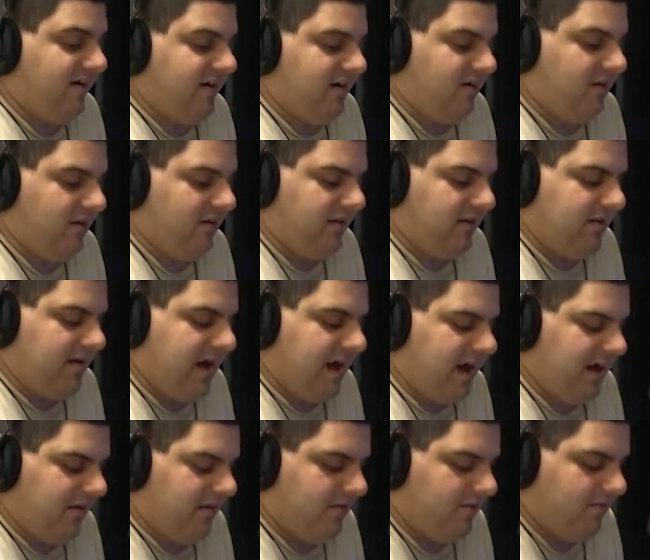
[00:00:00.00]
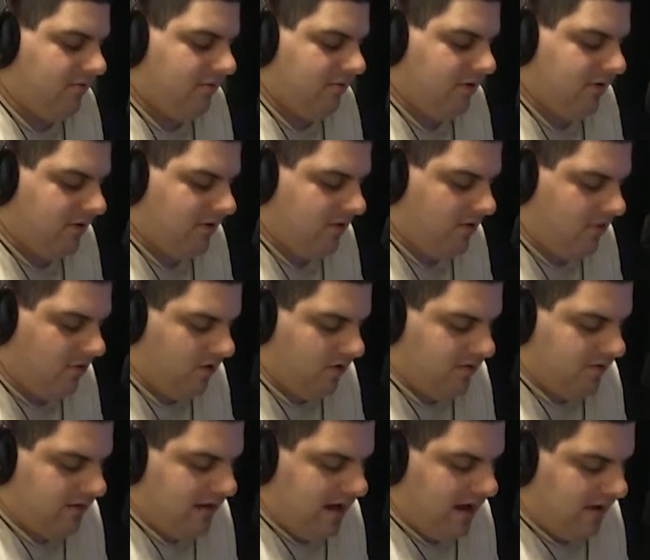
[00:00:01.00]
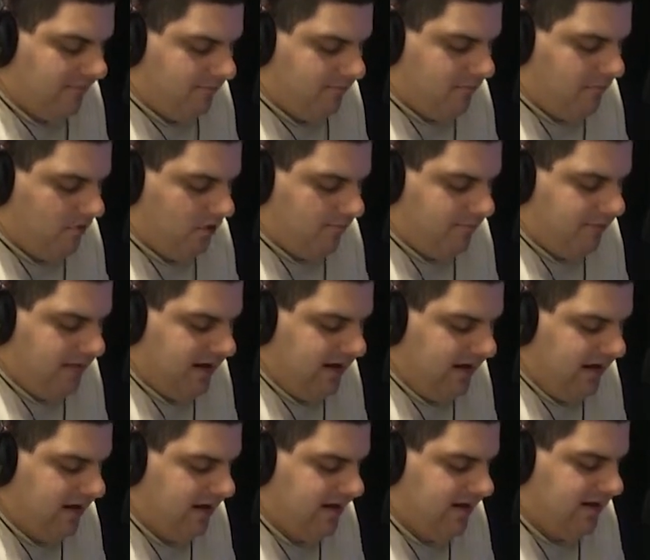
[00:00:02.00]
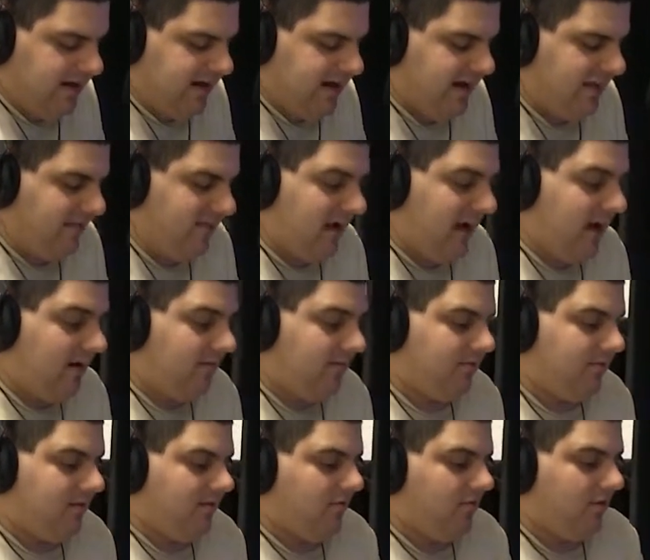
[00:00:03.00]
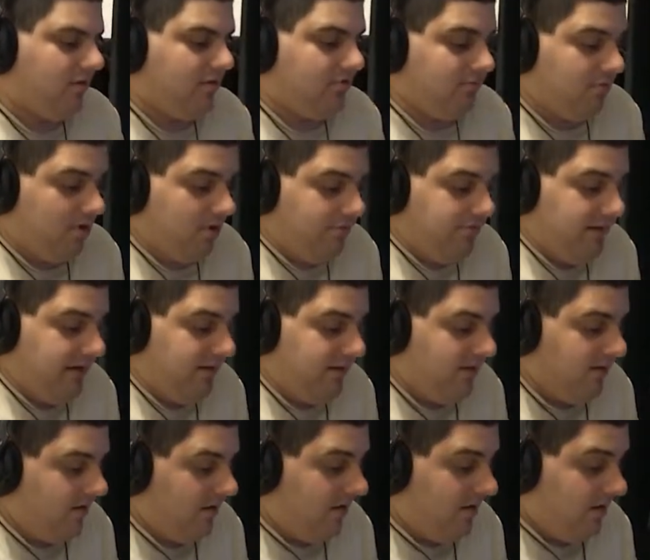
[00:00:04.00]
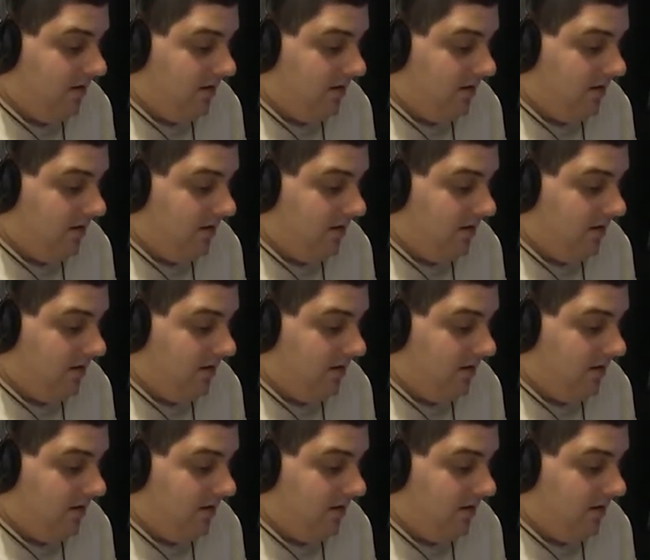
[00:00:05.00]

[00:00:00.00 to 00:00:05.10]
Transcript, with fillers: You know, you got your, of course, you got Murphy and you got Donaldson. Of course, Murphy's